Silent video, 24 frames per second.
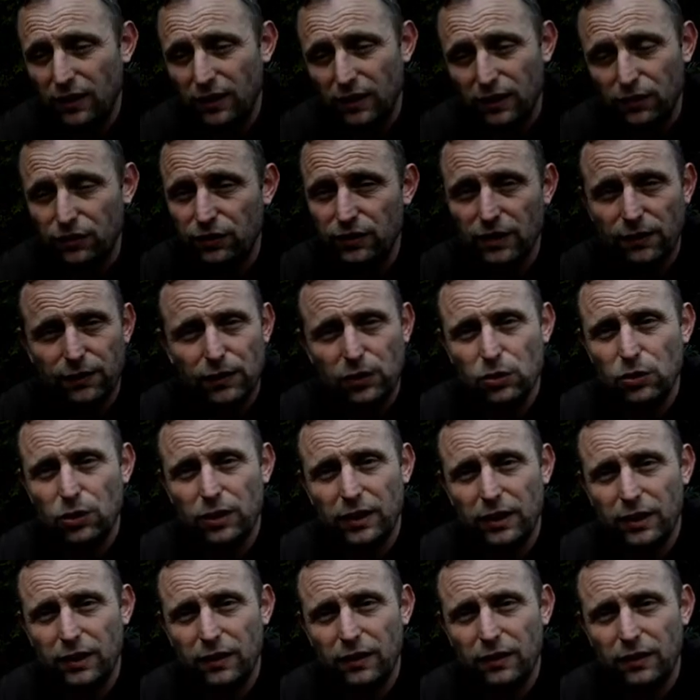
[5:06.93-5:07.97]
It's never going to
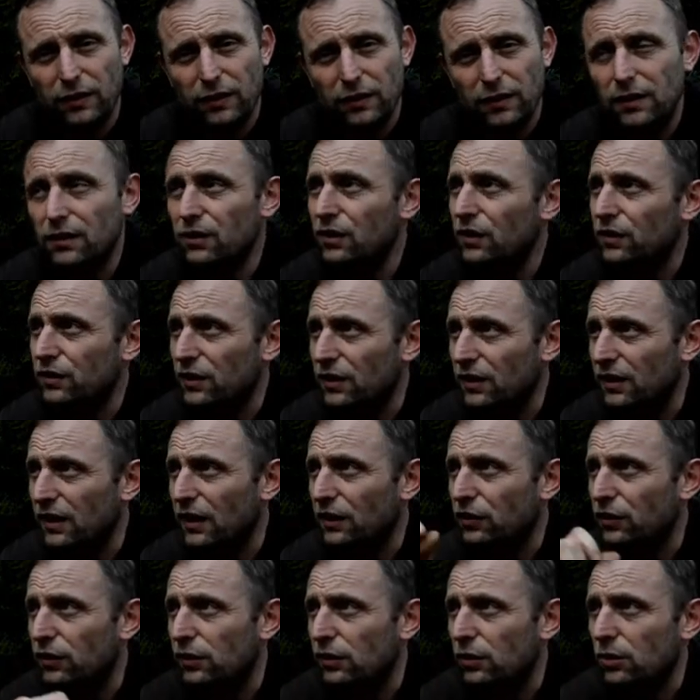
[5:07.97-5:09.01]
heal. Just a
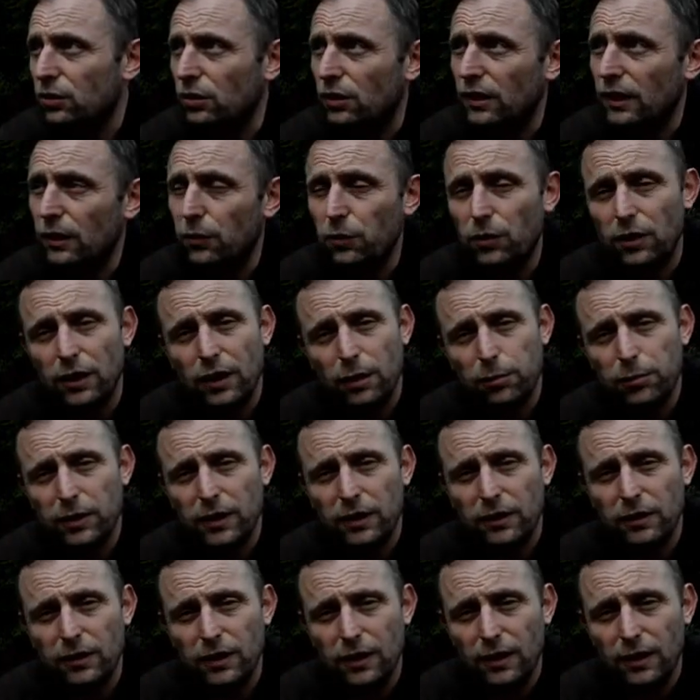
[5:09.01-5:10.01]
nice little hole like what I made.